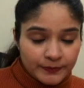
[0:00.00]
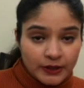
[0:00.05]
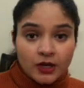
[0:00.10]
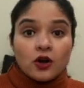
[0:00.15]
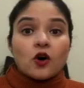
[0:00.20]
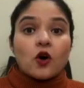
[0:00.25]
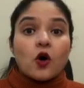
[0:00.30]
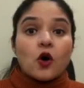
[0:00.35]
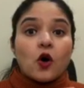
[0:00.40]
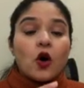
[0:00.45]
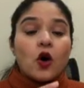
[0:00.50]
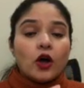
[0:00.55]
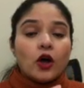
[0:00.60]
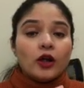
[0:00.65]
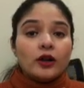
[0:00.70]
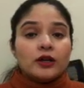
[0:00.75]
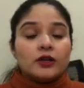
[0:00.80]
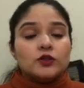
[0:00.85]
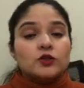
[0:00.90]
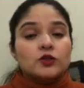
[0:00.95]
or
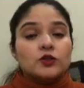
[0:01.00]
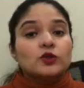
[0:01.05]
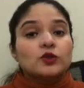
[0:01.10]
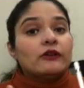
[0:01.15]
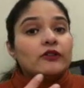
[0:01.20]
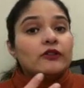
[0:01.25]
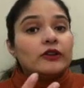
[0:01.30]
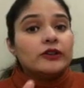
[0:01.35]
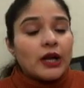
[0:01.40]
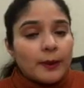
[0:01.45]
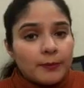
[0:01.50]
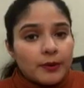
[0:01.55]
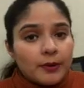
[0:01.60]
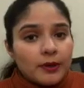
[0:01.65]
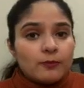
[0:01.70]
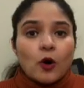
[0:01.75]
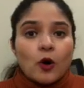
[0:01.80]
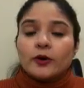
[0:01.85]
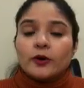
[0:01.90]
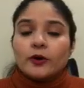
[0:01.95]
you have a double
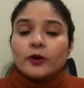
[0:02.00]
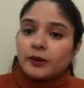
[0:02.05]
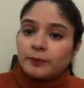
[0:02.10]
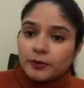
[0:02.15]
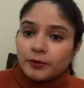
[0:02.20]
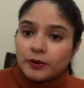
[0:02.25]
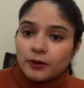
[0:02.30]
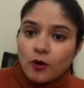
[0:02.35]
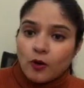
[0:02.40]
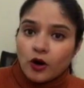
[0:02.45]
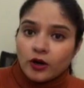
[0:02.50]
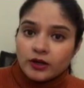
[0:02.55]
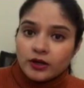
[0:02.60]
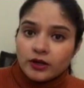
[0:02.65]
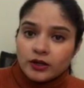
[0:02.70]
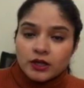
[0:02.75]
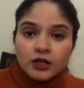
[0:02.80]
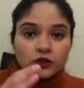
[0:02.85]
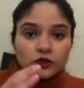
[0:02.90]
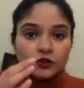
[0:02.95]
bond, triple bond,
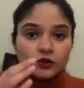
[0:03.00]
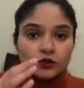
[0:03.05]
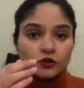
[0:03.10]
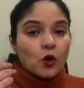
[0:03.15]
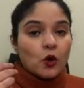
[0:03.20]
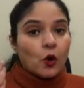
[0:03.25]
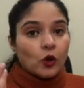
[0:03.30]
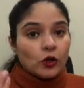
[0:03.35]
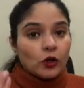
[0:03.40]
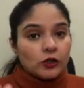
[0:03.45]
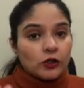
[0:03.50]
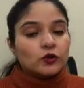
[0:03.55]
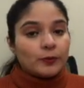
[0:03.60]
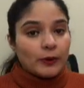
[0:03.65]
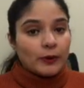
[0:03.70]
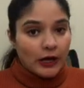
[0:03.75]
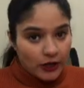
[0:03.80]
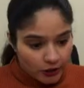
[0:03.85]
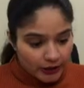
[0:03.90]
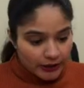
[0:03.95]
you'll also
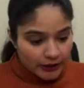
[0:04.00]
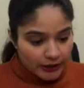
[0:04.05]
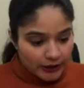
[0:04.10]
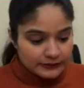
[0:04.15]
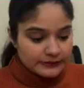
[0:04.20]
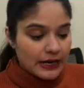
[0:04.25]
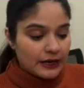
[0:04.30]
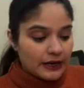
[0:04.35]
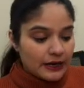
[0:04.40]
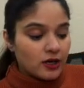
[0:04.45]
prioritize that.